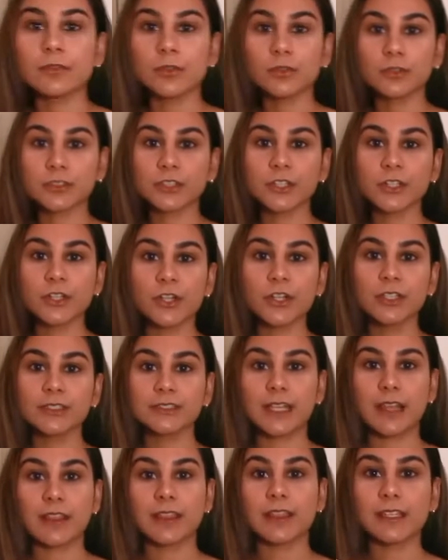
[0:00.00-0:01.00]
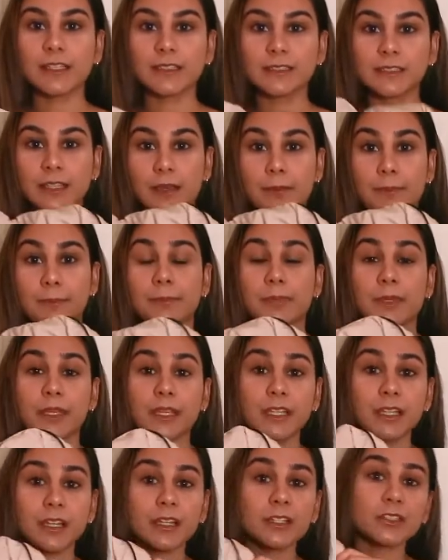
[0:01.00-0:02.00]
also got this
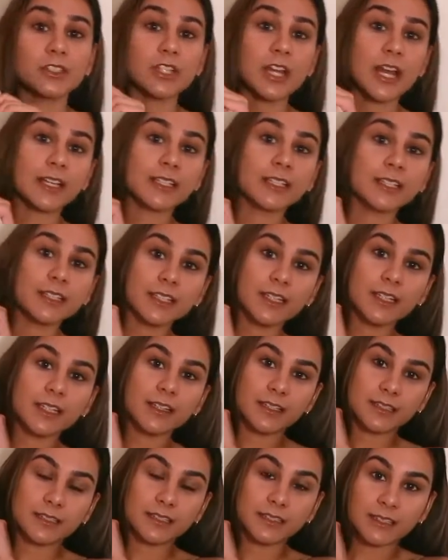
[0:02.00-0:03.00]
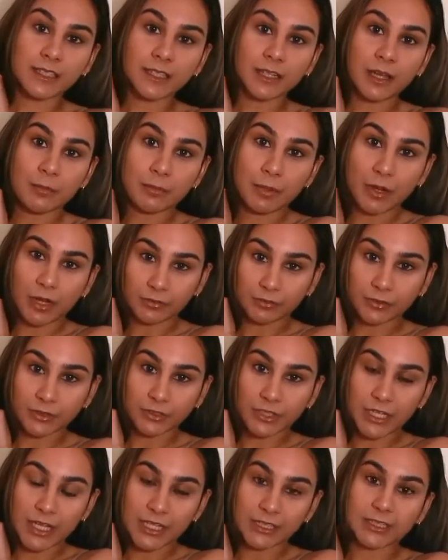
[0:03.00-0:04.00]
big jacket here. This is like a puffer
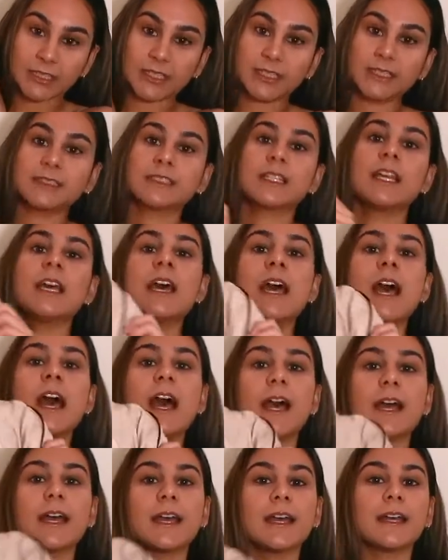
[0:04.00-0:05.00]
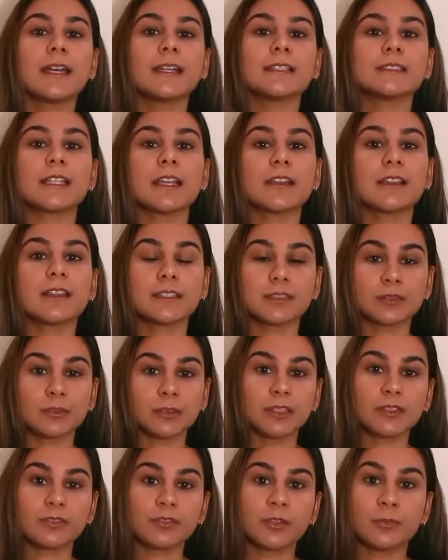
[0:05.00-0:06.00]
jacket, and this
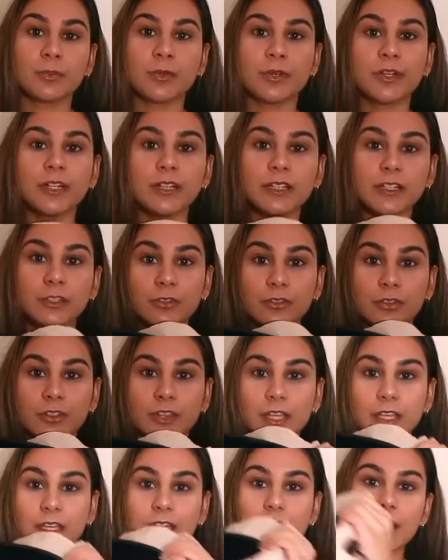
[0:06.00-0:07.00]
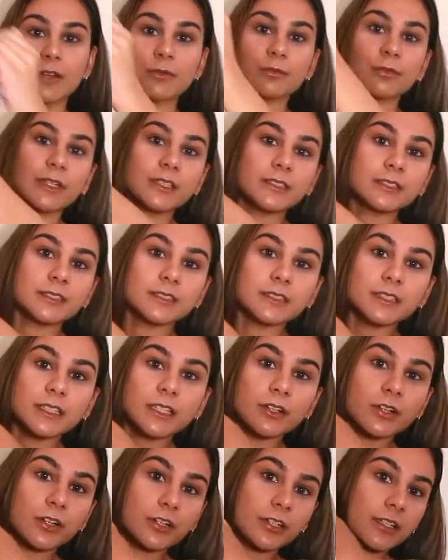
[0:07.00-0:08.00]
one is from Pretty Little Thing. I
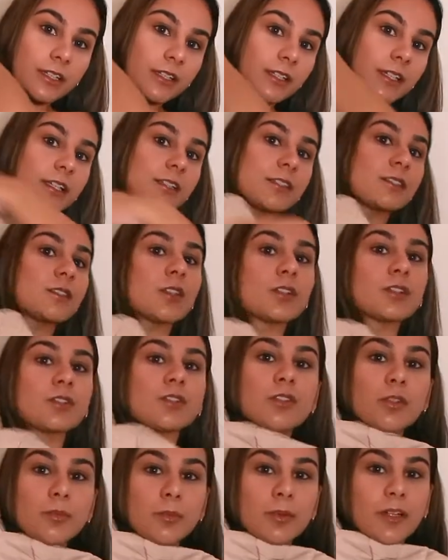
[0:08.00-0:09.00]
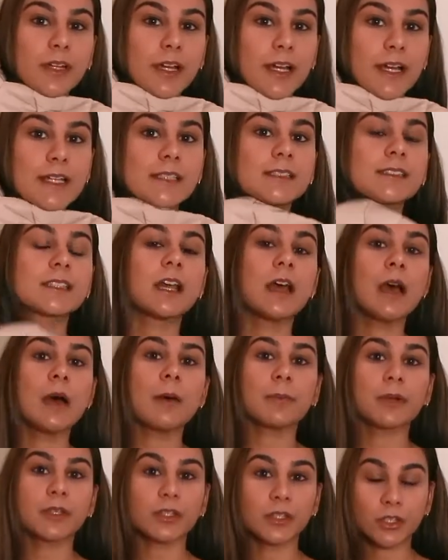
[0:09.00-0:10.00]
recently got it. It's super nice,
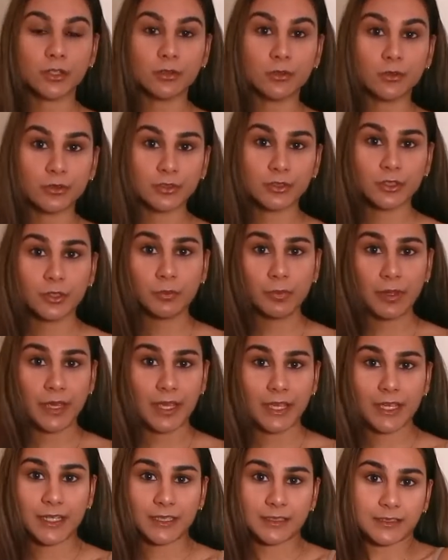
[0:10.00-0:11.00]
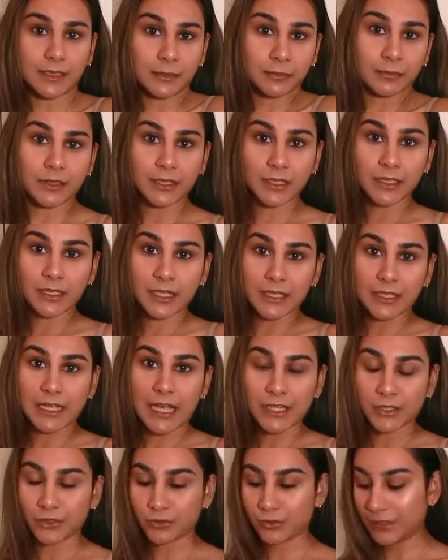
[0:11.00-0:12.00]
but you can also pair something
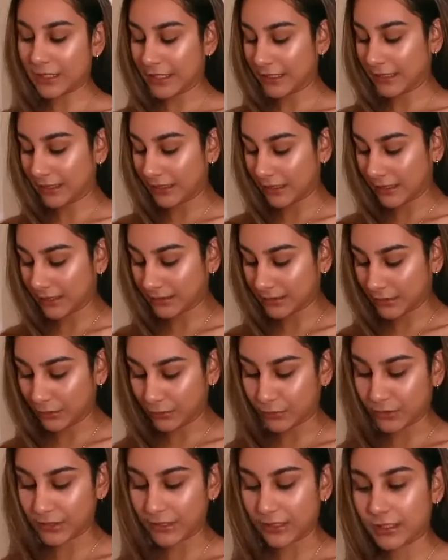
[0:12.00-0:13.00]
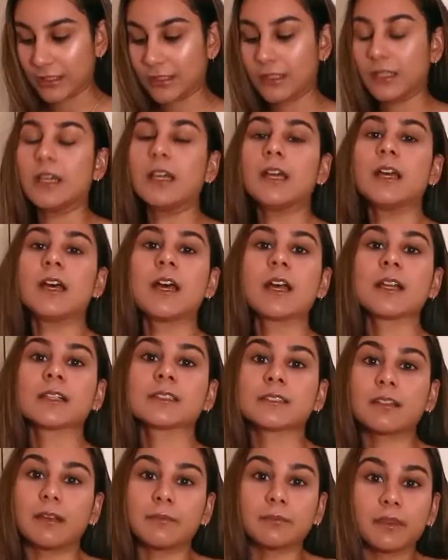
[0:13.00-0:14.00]
casual like this with
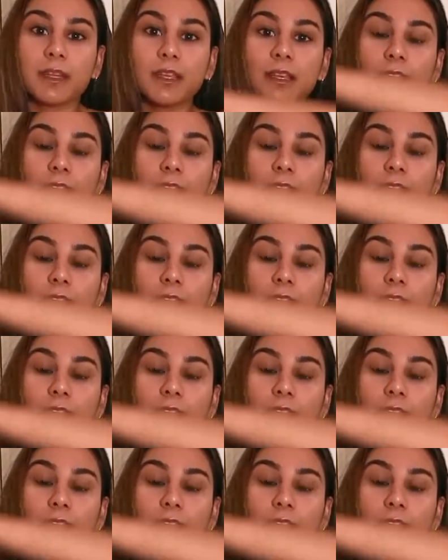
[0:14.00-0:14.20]
something